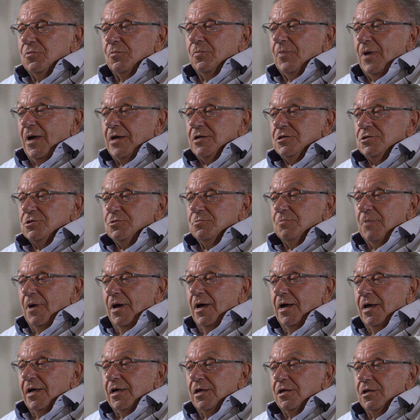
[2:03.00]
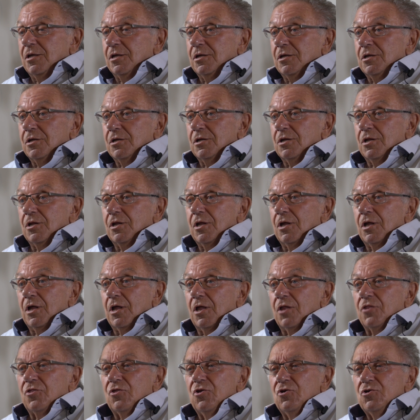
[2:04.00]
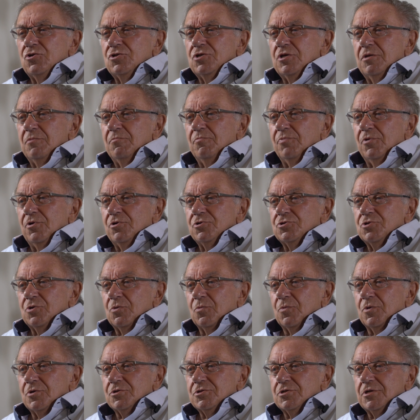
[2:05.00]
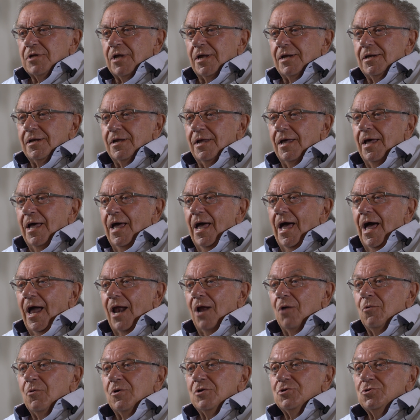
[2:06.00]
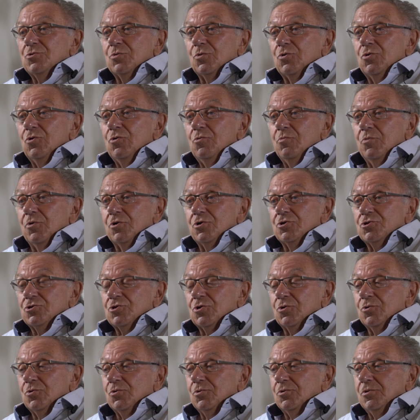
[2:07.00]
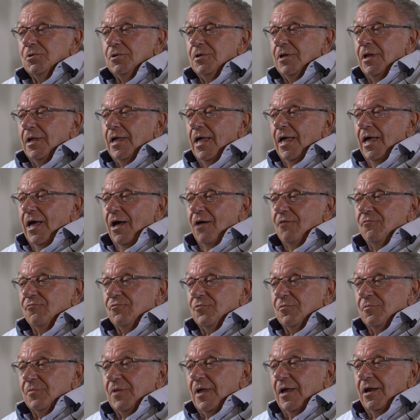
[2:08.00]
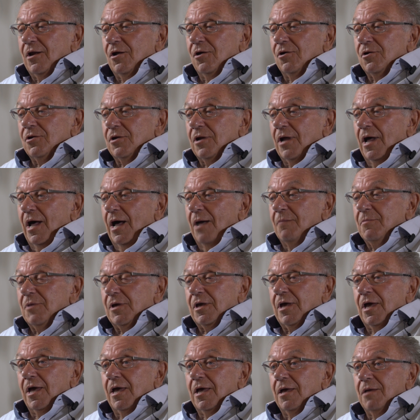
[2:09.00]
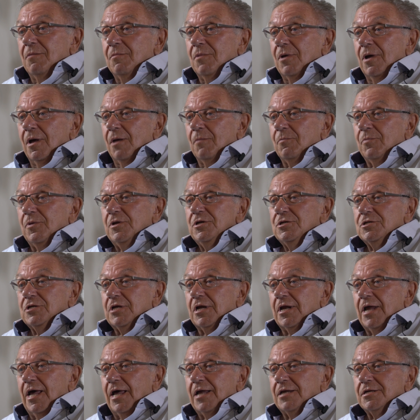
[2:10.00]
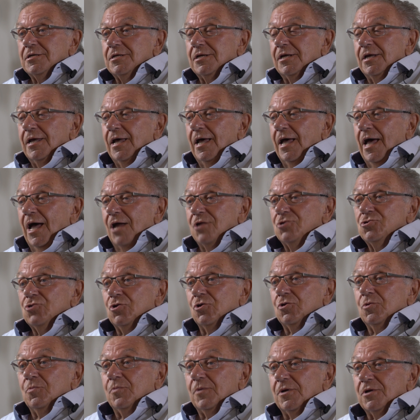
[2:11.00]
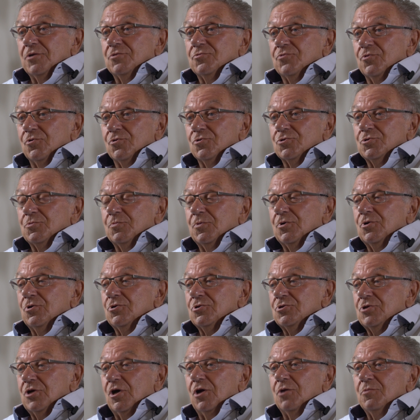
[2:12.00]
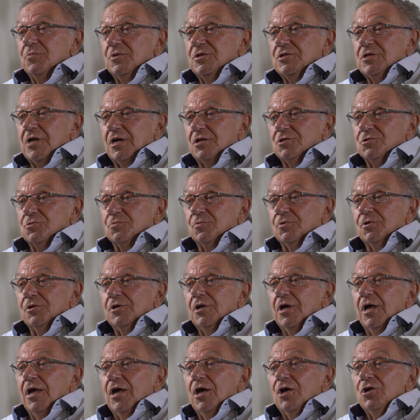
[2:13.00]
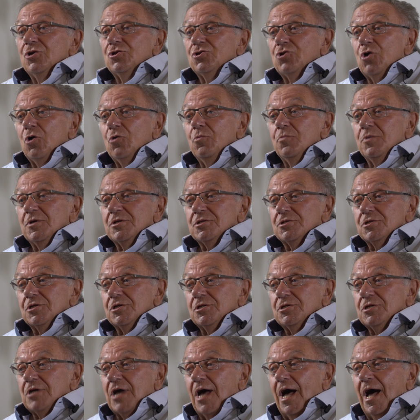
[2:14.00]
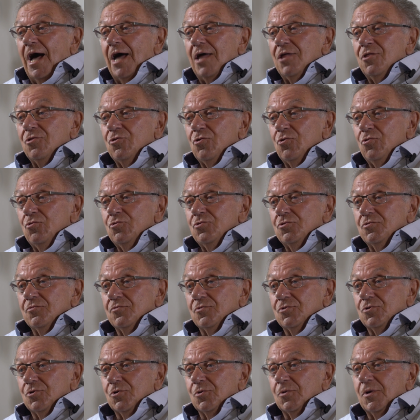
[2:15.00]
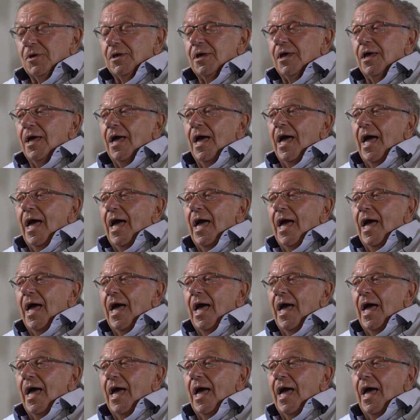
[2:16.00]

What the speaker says: to pass my 13 plus it was then, and I went to an all-boys school, and from then on I became a police cadet and joined the police force, because you've got to be sensible. Show business I thought of doing,